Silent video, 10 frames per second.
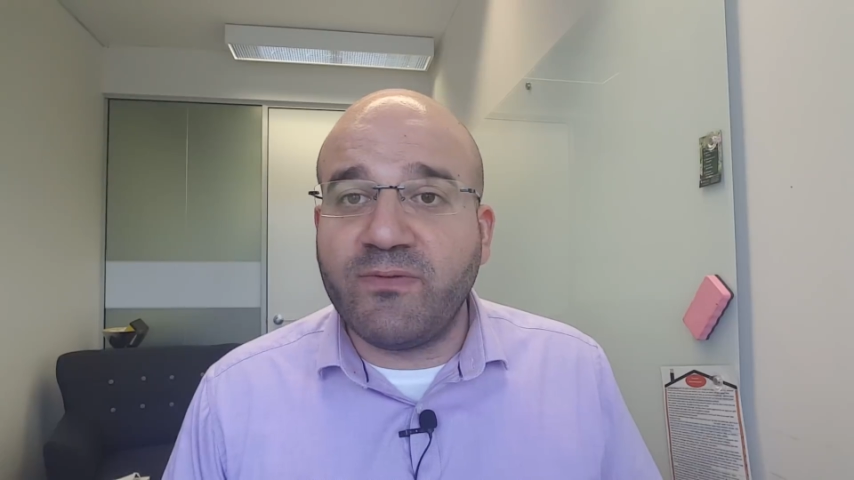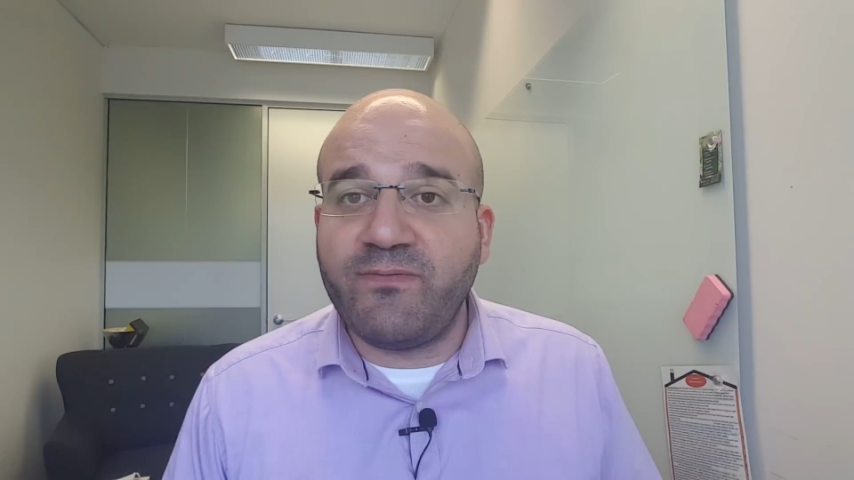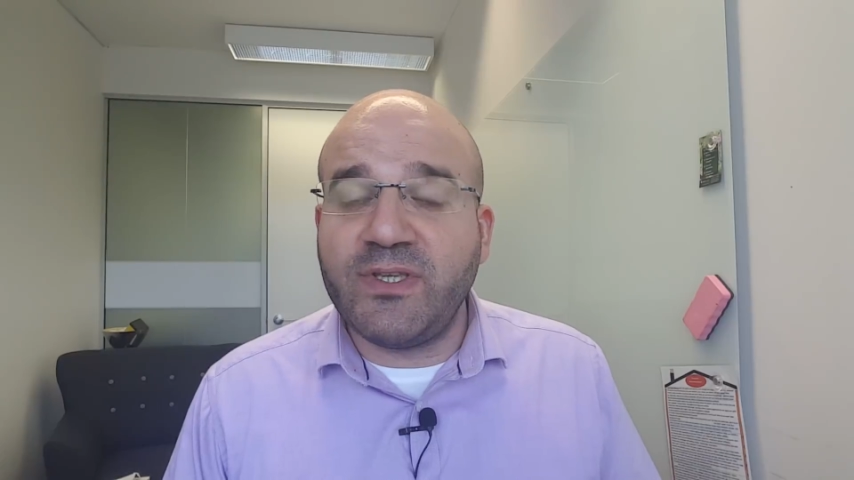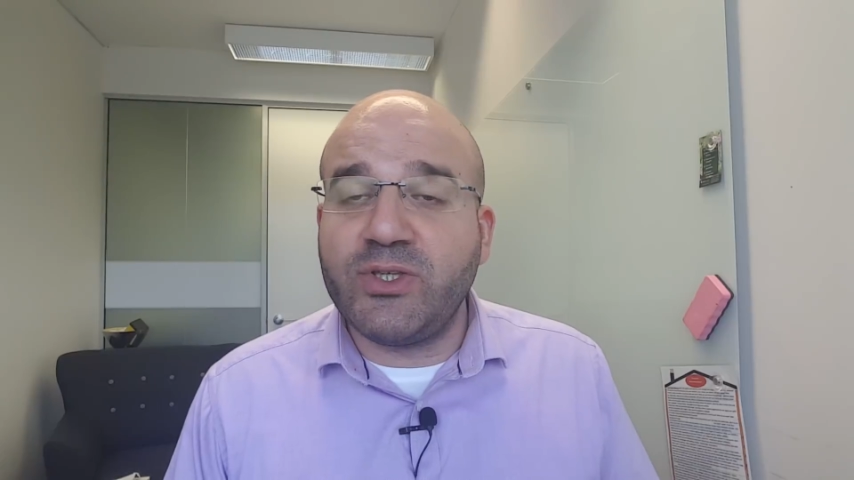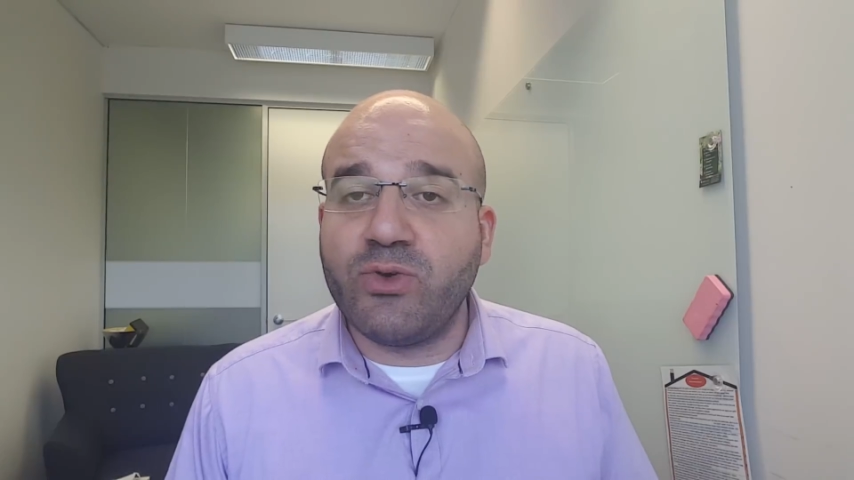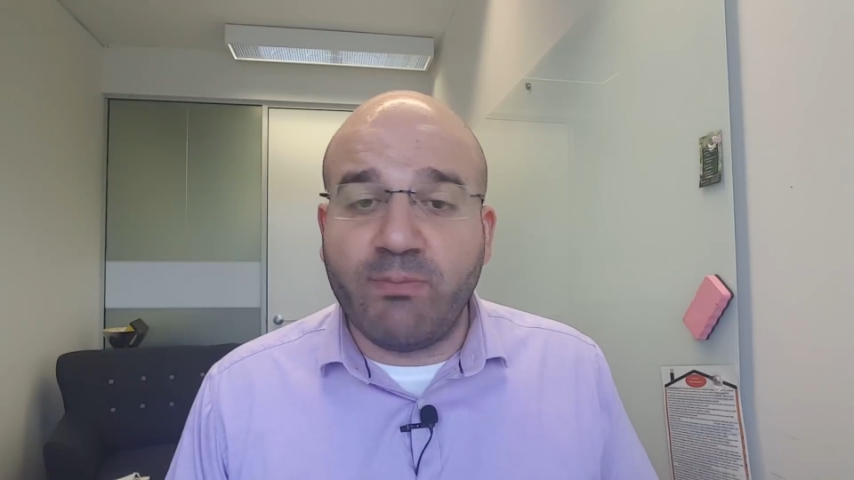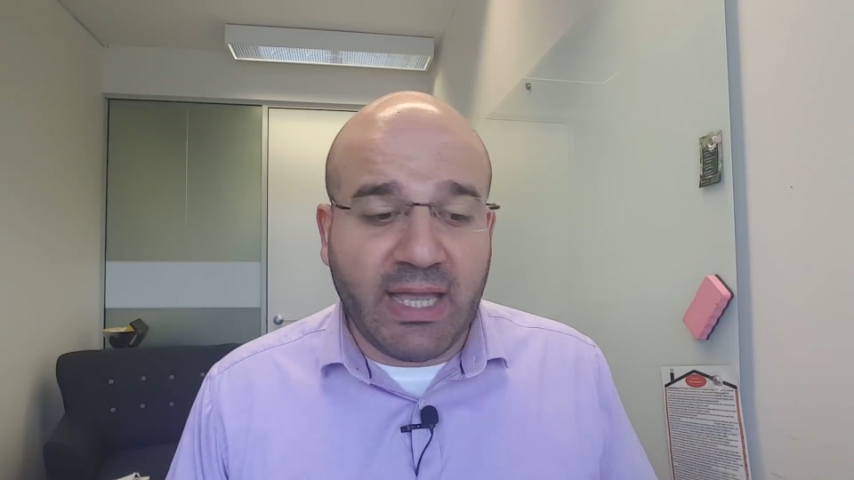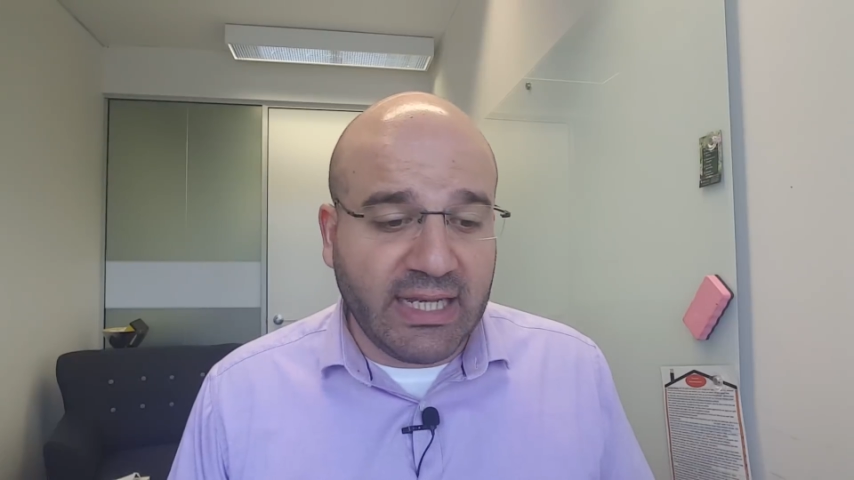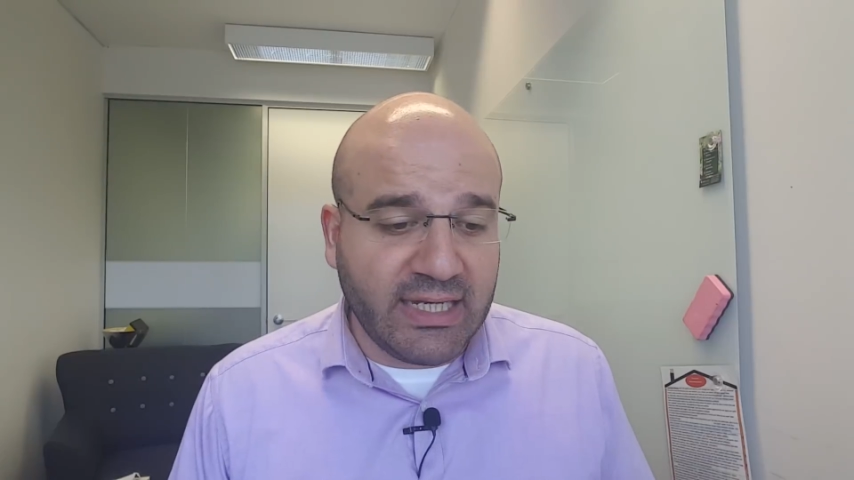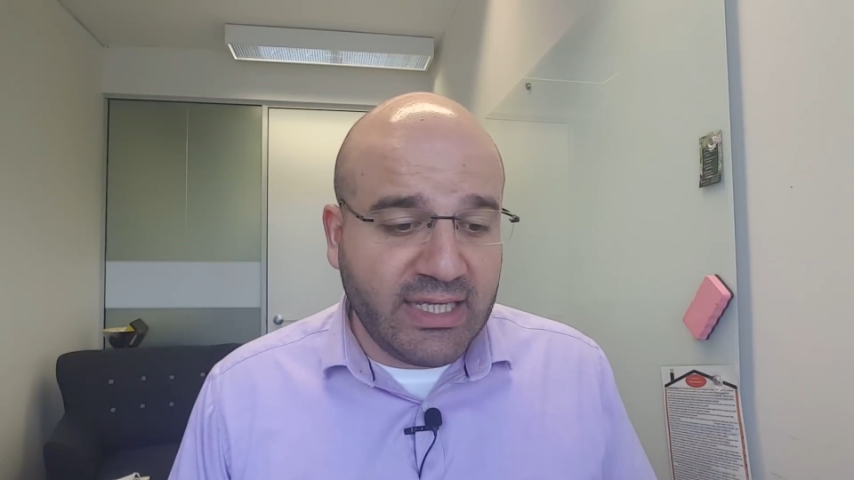of physical
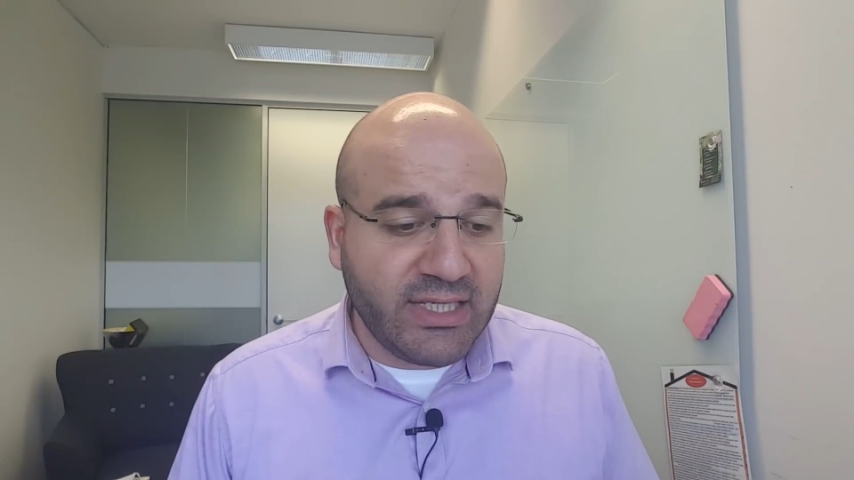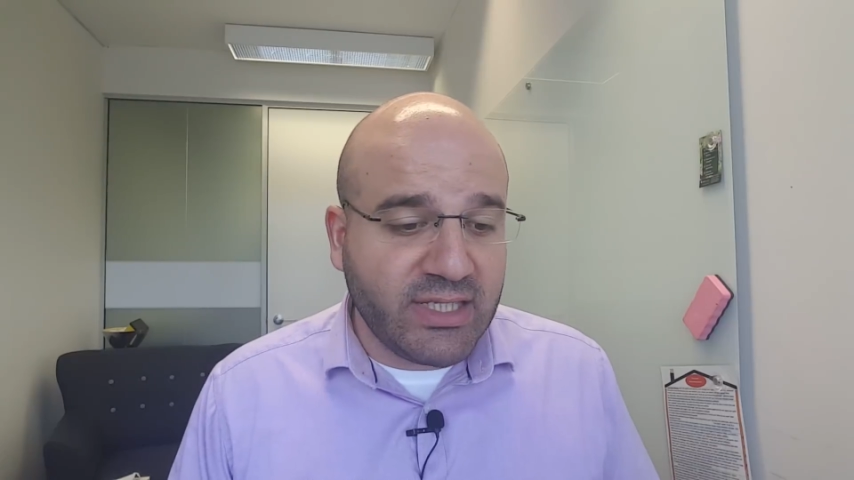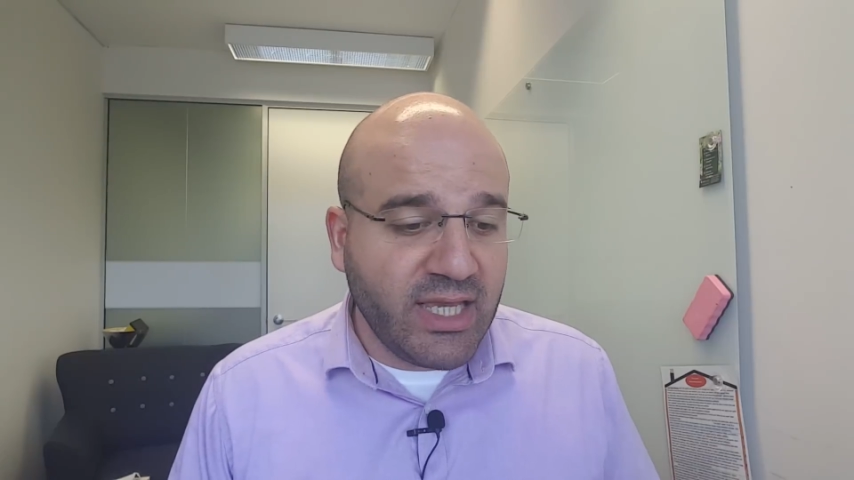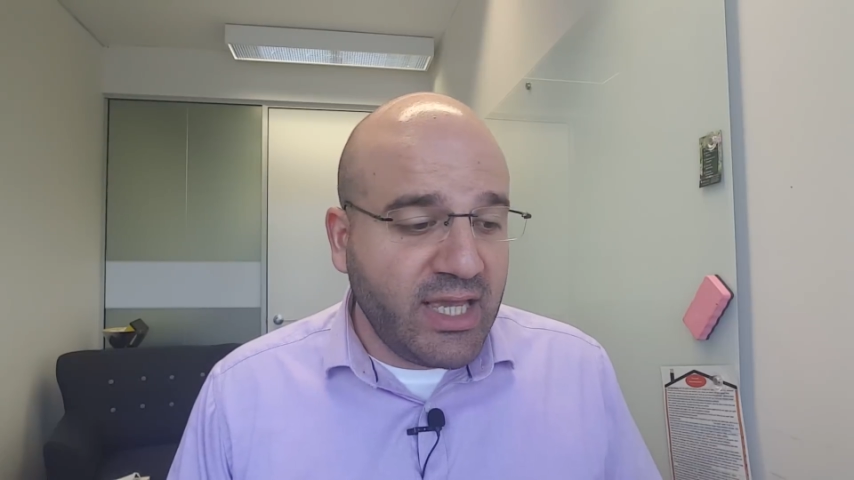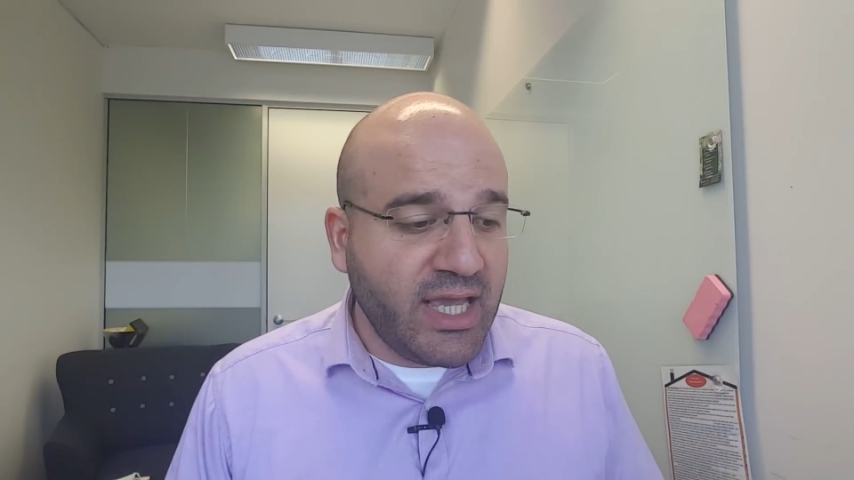maladies